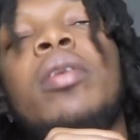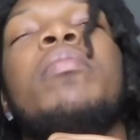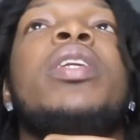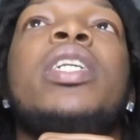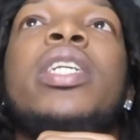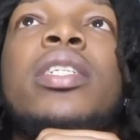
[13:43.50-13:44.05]

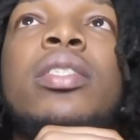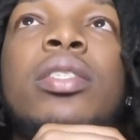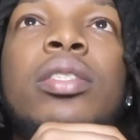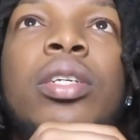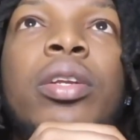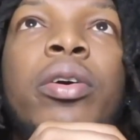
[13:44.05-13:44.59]

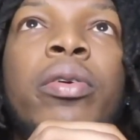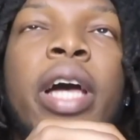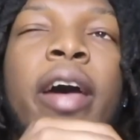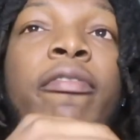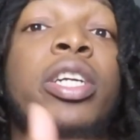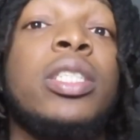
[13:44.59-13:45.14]
because, you know,
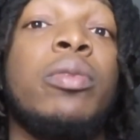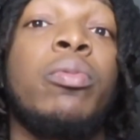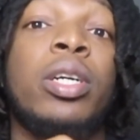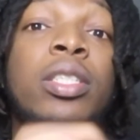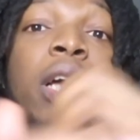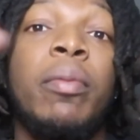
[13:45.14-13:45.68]
at first it
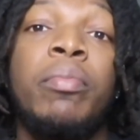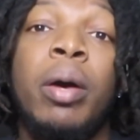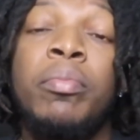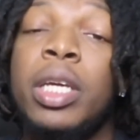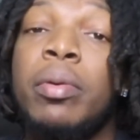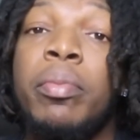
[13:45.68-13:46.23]
was, I'm
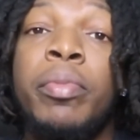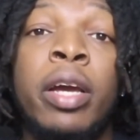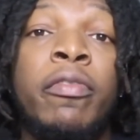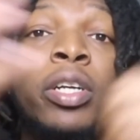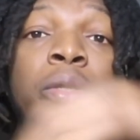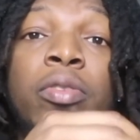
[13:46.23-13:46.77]
gonna keep it being,
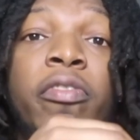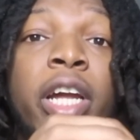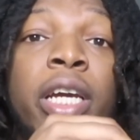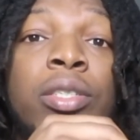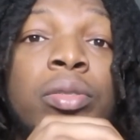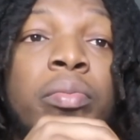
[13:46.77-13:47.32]
at first it was
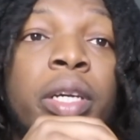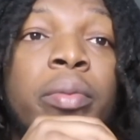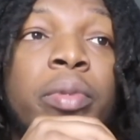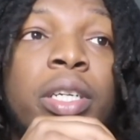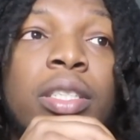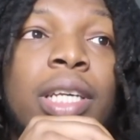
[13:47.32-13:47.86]
financial, man,
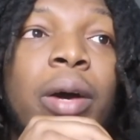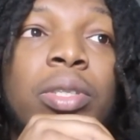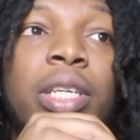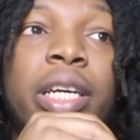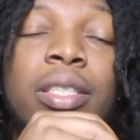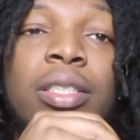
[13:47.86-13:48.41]
because I was
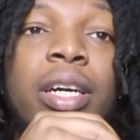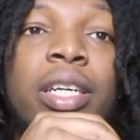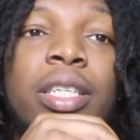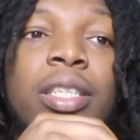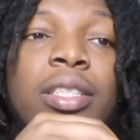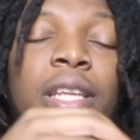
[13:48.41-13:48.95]
like stuck
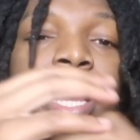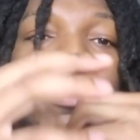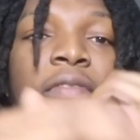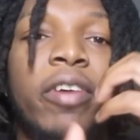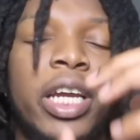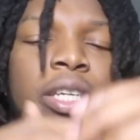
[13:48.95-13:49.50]
in this like
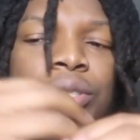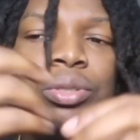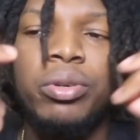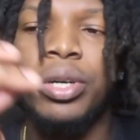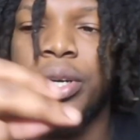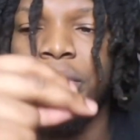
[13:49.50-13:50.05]

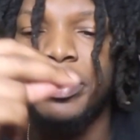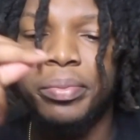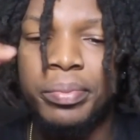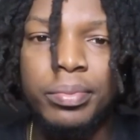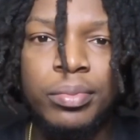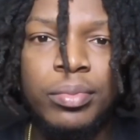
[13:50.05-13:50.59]
financial
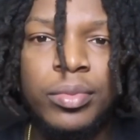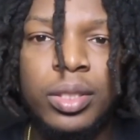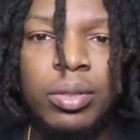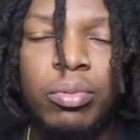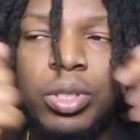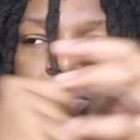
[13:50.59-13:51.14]

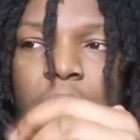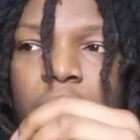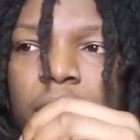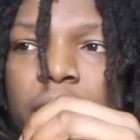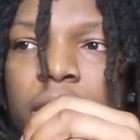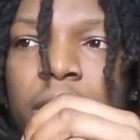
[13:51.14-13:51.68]

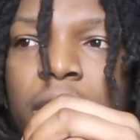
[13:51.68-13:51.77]
whatchamacallit,